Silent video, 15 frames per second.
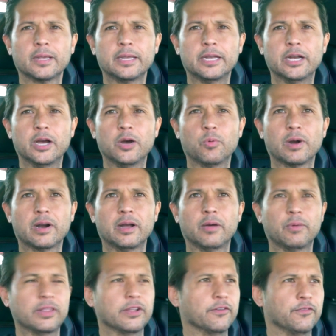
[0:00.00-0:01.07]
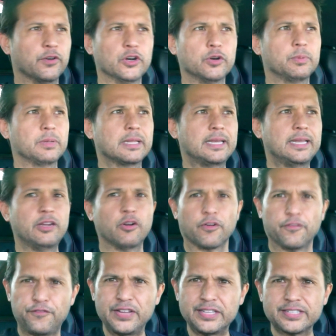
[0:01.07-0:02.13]
you know, whether verbally or
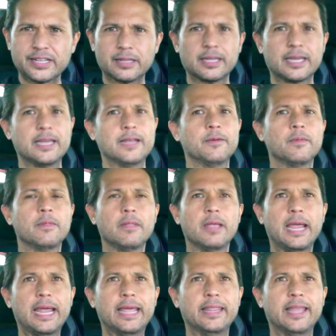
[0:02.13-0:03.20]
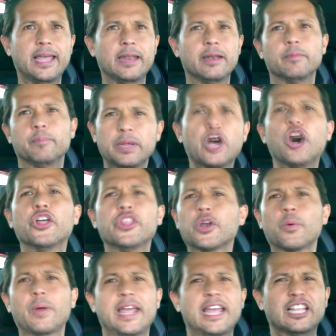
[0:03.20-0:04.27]
physically, and then be on
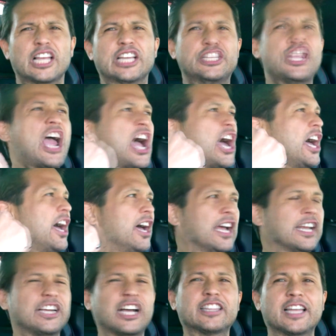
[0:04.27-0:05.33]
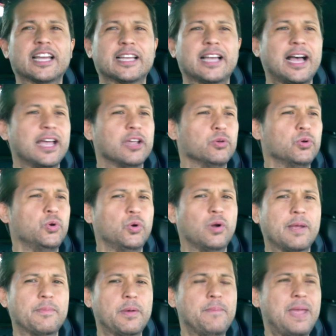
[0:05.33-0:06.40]
their way, like, yeah, I got that guy. Ooh,
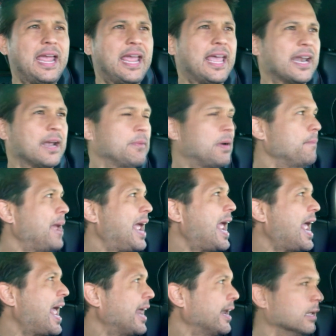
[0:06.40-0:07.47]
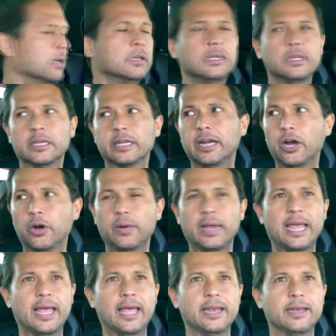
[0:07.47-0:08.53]
I'm a man, you know,
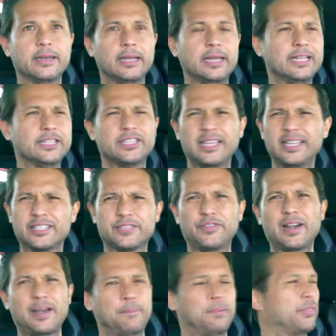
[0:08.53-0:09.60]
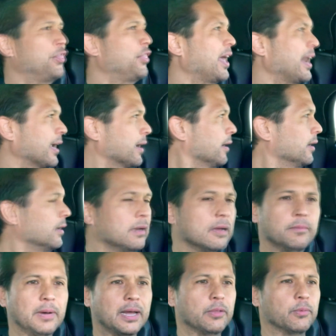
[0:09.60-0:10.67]
and it's very pathetic,
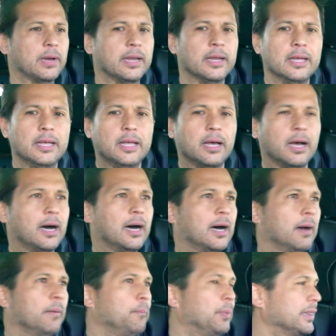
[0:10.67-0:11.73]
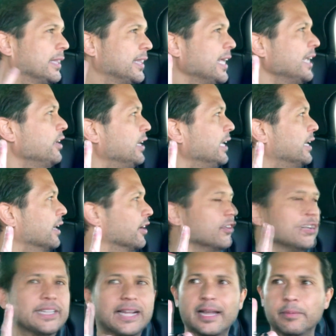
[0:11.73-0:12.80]
by the way. But the thing you need to
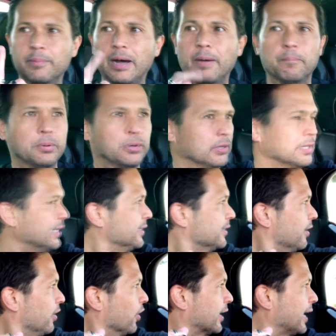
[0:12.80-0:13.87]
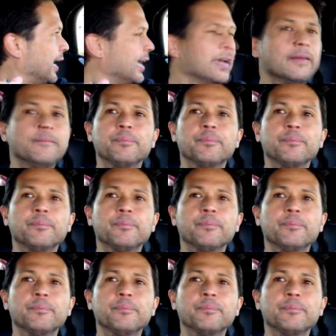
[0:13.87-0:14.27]
understand about bullies, okay,